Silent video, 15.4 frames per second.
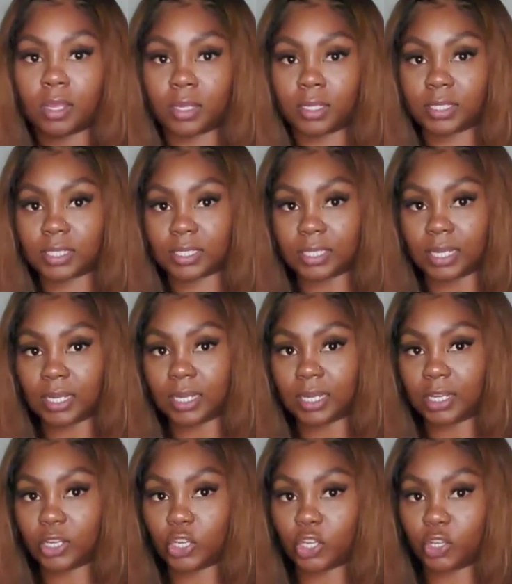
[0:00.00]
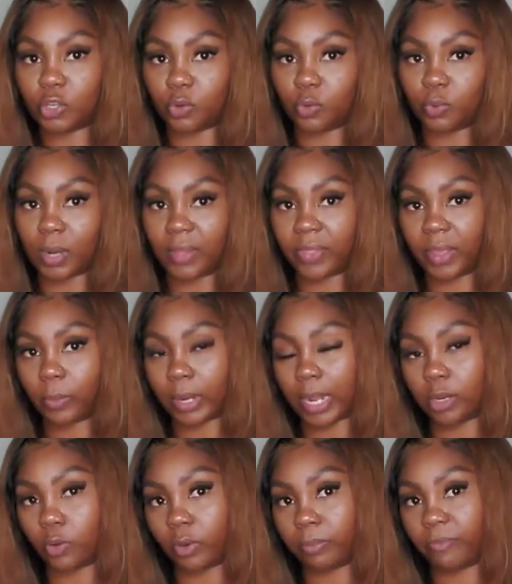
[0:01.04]
stinking cute. I think when I
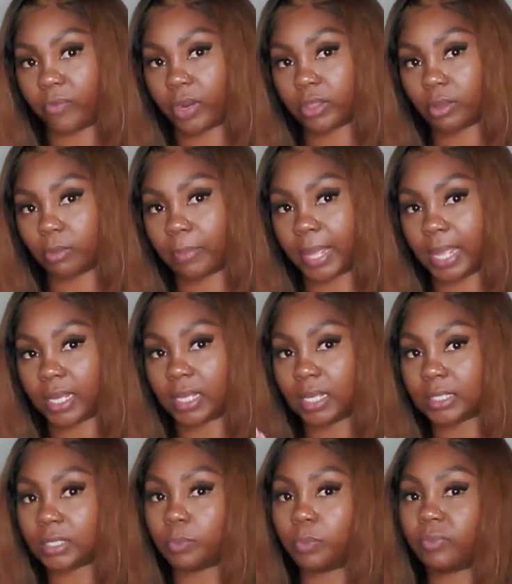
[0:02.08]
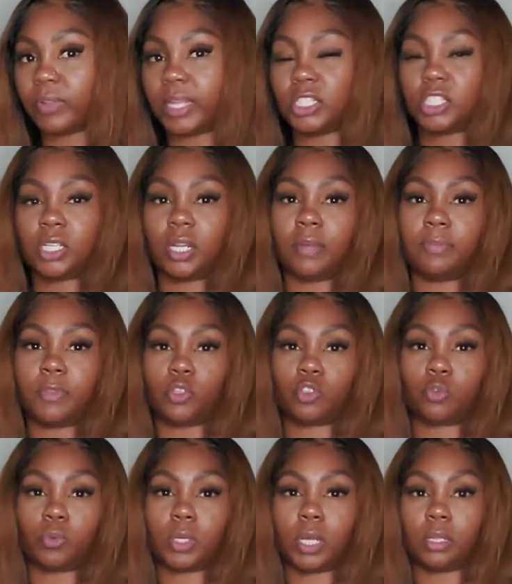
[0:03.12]
do it further back, it's a reflection of the
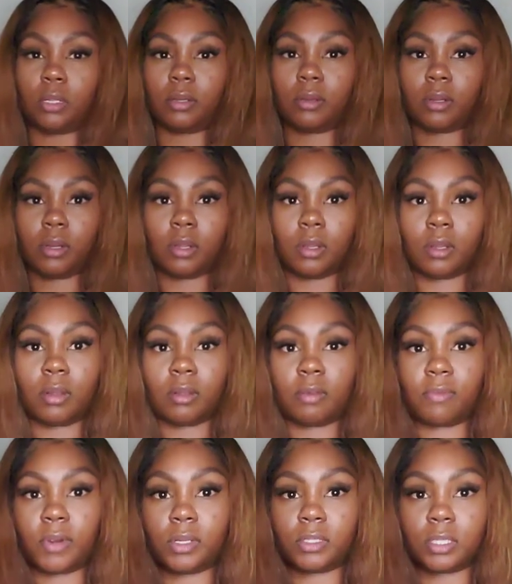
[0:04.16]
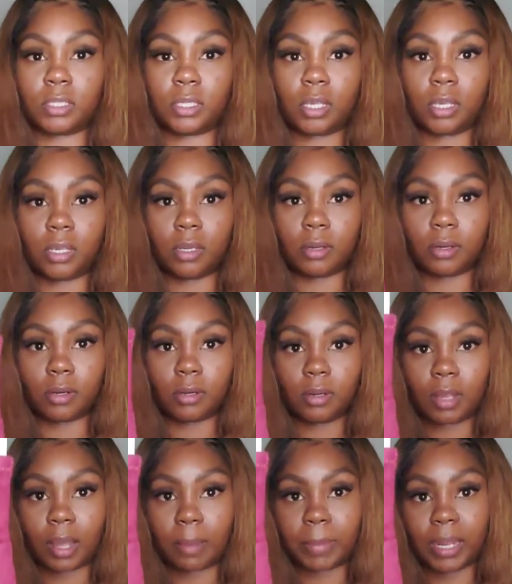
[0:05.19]
true color versus here.
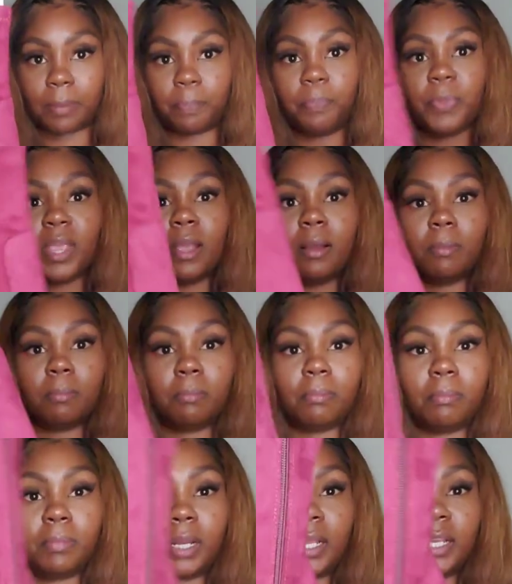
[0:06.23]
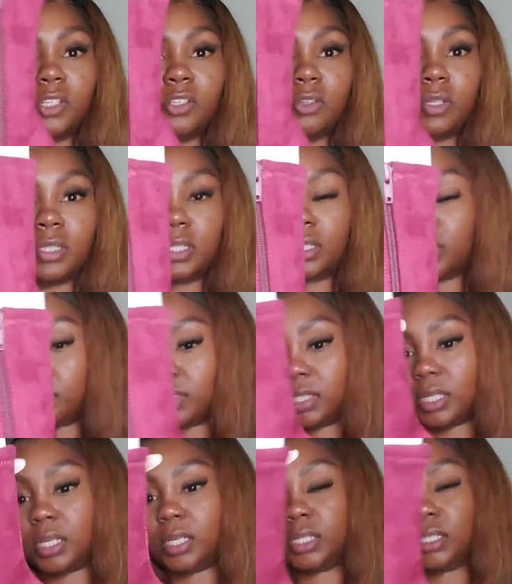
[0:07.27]
I mean, but I guess you can still
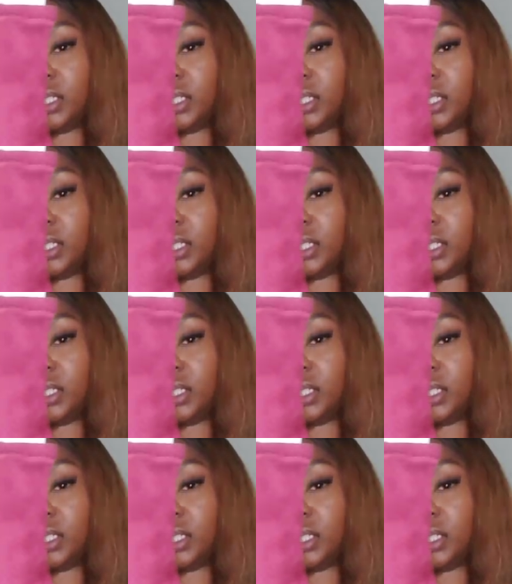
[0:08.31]
see it.